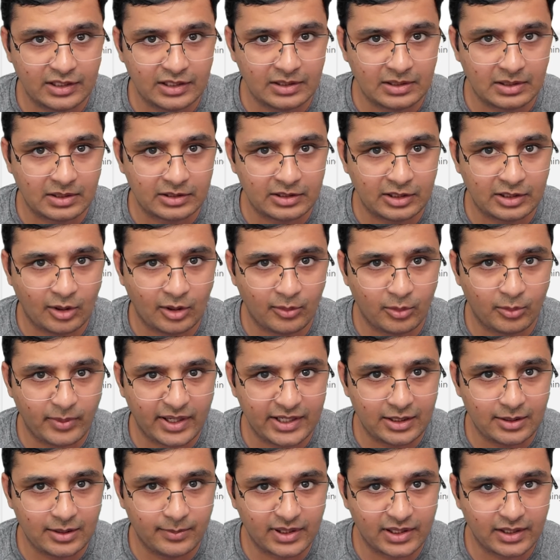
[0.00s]
now my
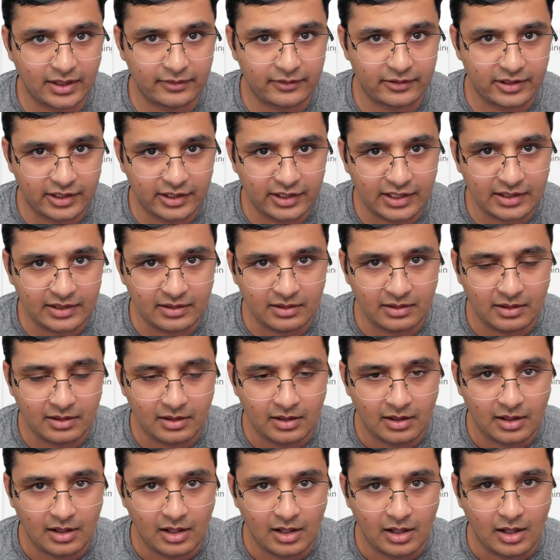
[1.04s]
debugger is running,
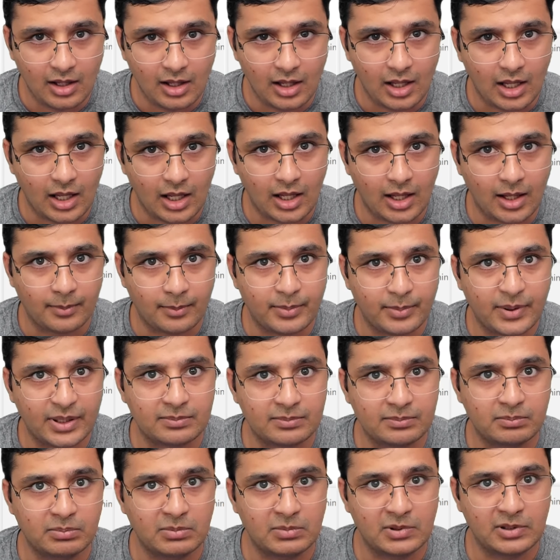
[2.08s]
but
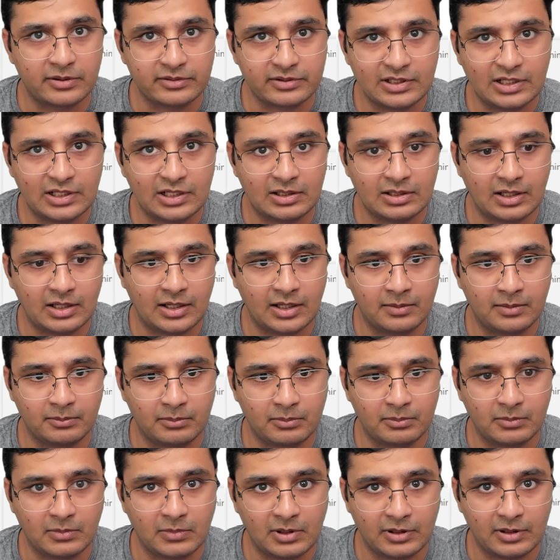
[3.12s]
still,
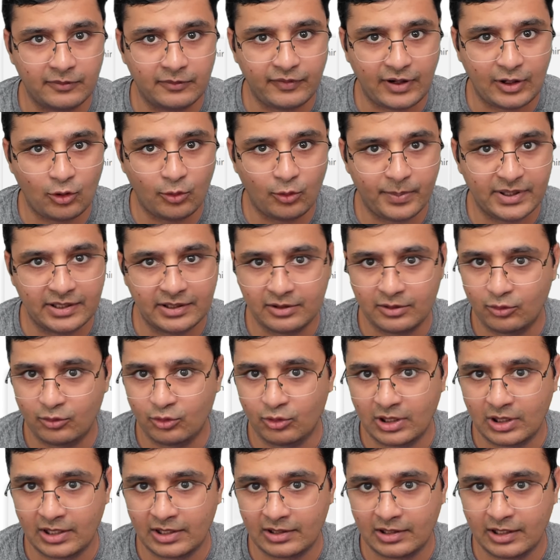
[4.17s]
if I open it,
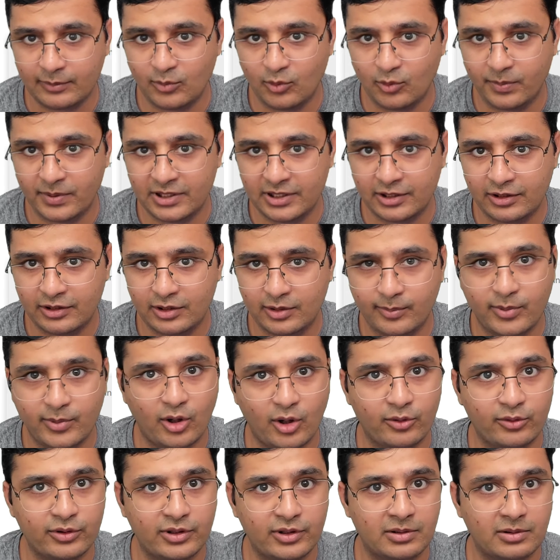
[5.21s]
like let me open it in the
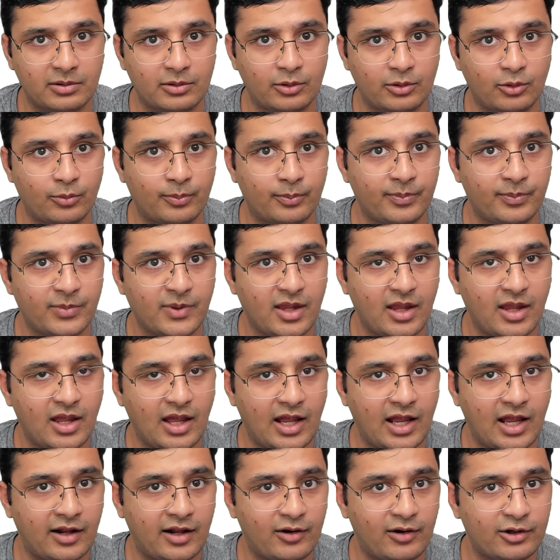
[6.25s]
browser, and
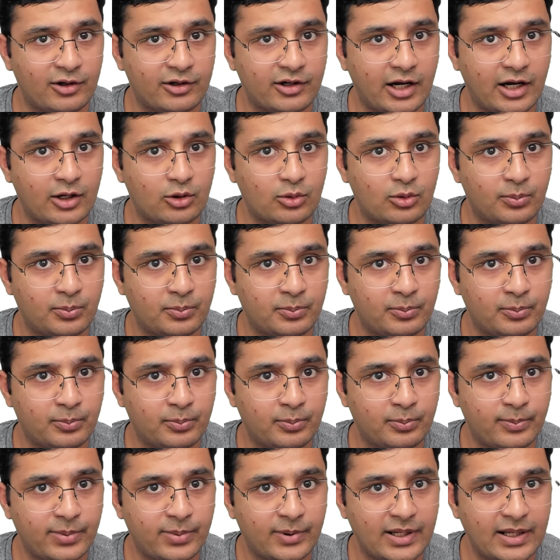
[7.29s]
I will try to
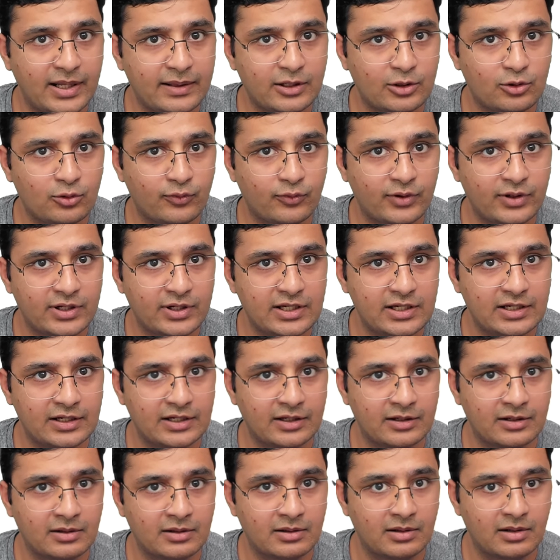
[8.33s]
place it over here,
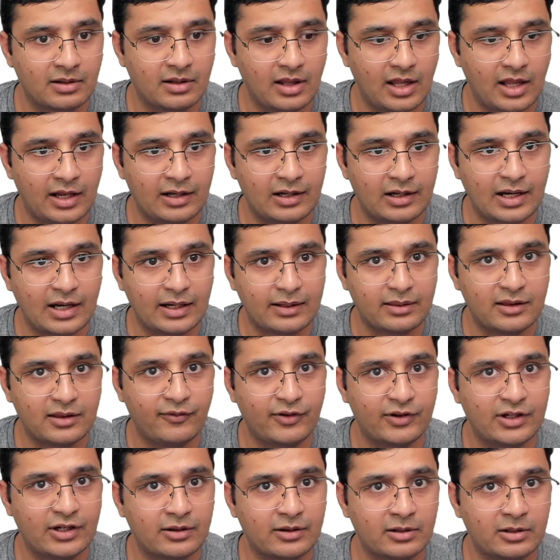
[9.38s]
and let's see whether
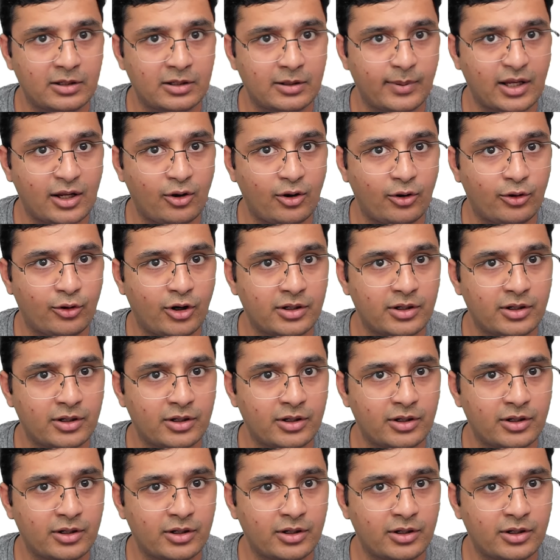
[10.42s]
it's debugging or not.